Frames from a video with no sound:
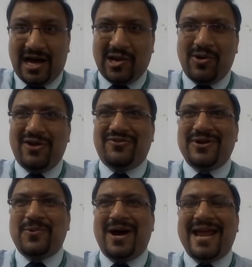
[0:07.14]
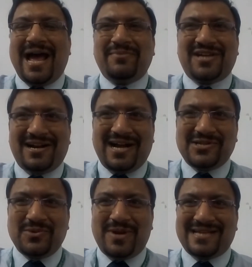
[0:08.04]
Hello everyone, I am
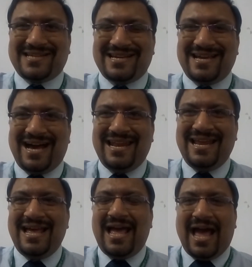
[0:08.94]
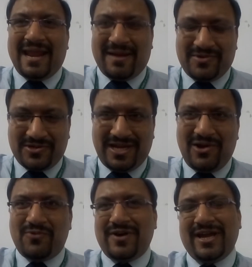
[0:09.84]
Shankha Subra Sanyal and I am today
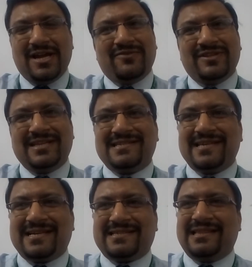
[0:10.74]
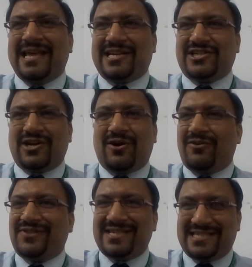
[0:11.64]
over here with the sixth lecture
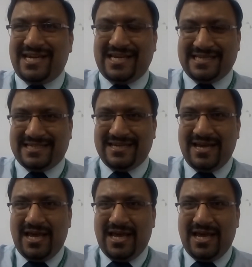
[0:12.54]
of the series.